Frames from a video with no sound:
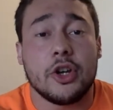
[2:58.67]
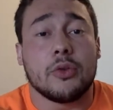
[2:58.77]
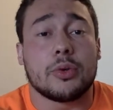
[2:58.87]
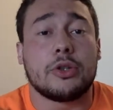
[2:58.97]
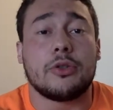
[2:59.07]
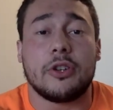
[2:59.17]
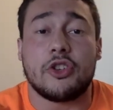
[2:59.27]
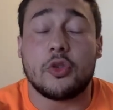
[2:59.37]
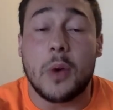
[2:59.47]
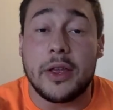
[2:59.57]
reducing
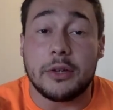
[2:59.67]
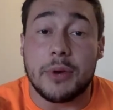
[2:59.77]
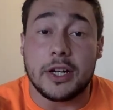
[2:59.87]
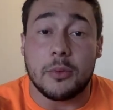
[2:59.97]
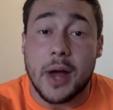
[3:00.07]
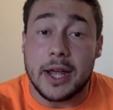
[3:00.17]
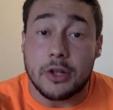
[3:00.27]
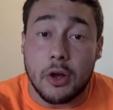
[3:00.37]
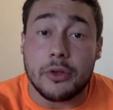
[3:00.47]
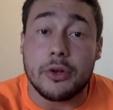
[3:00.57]
swelling right away, and
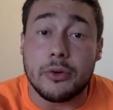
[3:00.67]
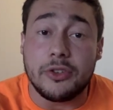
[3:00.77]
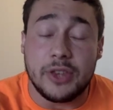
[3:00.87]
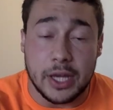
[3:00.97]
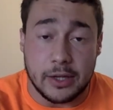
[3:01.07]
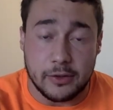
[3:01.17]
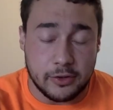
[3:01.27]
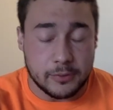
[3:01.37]
all those things.